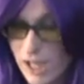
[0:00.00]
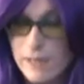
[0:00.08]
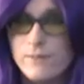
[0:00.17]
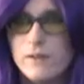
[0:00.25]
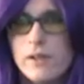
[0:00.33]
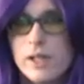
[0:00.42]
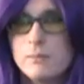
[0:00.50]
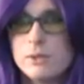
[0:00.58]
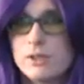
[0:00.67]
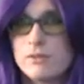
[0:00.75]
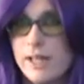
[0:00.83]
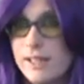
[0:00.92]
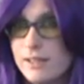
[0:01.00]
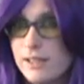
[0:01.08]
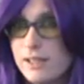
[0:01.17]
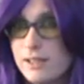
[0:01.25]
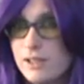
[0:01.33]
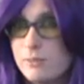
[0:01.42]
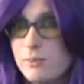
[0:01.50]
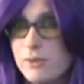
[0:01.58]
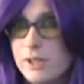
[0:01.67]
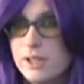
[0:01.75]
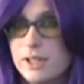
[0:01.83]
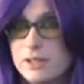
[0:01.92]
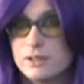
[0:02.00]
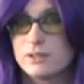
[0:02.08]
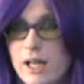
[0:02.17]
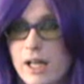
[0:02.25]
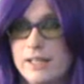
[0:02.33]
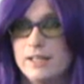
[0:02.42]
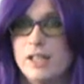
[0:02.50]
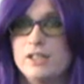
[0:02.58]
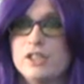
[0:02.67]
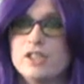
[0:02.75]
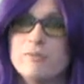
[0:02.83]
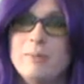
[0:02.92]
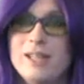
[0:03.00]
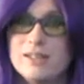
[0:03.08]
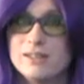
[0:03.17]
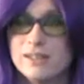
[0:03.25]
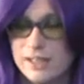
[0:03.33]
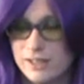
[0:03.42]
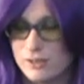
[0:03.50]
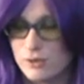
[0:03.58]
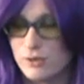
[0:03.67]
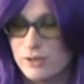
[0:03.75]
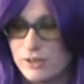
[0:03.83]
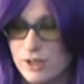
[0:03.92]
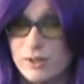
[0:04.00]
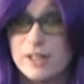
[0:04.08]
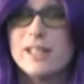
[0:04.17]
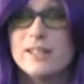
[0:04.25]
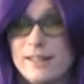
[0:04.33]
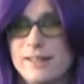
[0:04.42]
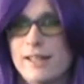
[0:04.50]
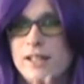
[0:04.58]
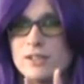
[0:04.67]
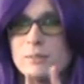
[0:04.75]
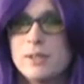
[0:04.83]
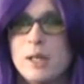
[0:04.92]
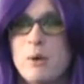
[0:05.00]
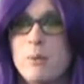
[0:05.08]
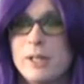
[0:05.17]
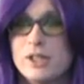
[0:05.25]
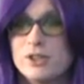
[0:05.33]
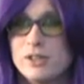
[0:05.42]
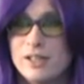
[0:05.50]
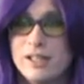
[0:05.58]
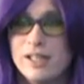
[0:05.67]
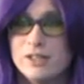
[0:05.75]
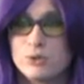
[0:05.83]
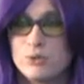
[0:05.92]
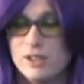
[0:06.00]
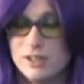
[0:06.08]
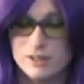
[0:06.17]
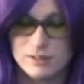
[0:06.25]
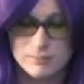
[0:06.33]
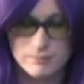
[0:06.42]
I feel like I'm just ranting at this point. I should have made a list or noted. That's something I will make sure in the next one.